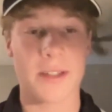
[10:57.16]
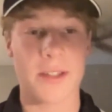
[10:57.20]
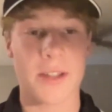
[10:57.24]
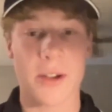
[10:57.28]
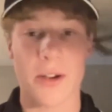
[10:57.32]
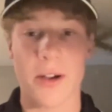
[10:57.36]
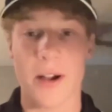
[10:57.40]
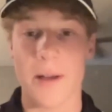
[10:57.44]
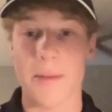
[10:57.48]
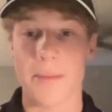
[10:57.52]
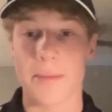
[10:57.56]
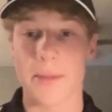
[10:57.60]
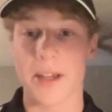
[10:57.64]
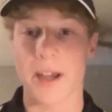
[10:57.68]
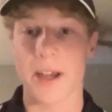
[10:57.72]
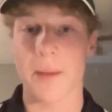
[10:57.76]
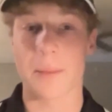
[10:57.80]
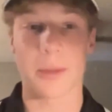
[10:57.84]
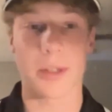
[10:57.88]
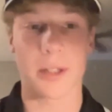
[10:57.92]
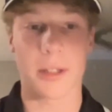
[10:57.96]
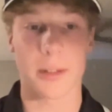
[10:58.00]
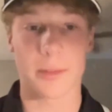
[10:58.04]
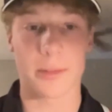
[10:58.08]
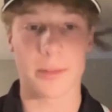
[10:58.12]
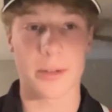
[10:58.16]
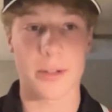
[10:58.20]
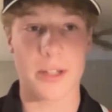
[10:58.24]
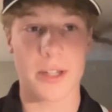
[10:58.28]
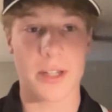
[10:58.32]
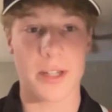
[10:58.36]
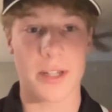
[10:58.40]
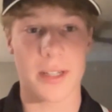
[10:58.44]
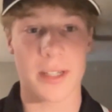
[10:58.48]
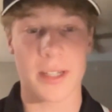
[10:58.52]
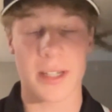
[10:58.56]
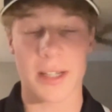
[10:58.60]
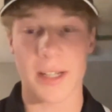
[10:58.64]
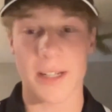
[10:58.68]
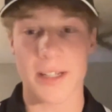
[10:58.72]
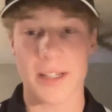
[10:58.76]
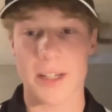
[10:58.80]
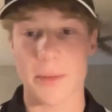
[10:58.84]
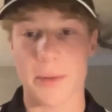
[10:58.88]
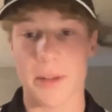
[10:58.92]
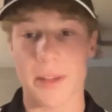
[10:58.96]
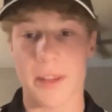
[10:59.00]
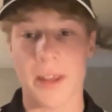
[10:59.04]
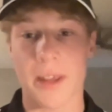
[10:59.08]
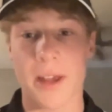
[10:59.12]
So yeah, I'm looking forward to
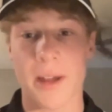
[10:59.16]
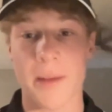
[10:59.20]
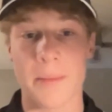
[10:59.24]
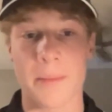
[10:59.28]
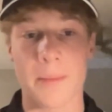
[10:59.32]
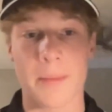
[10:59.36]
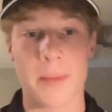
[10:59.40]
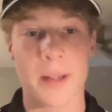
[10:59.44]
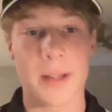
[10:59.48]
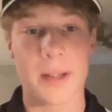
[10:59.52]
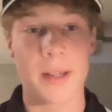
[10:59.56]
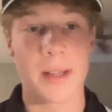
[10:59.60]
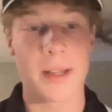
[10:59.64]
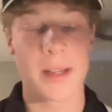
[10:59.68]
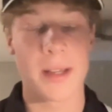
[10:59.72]
connecting with him